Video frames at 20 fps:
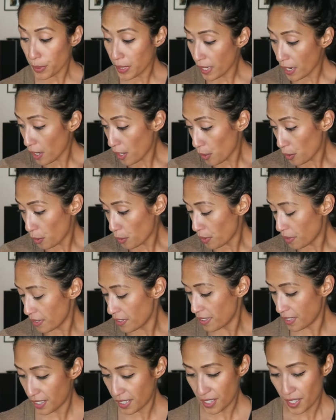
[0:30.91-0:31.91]
we go.
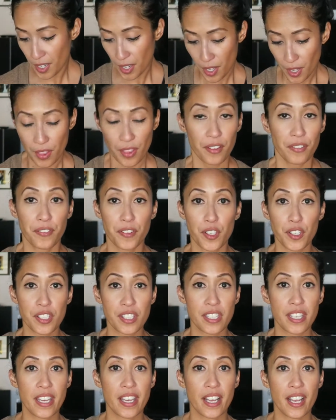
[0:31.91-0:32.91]
The
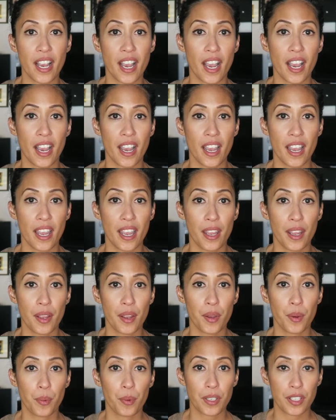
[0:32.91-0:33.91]
first thing
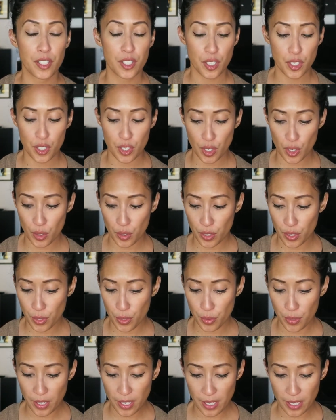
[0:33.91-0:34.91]
I wanted to show
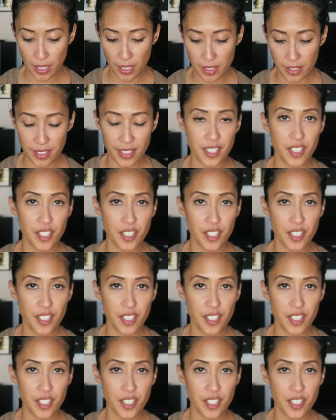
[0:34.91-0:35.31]
you is,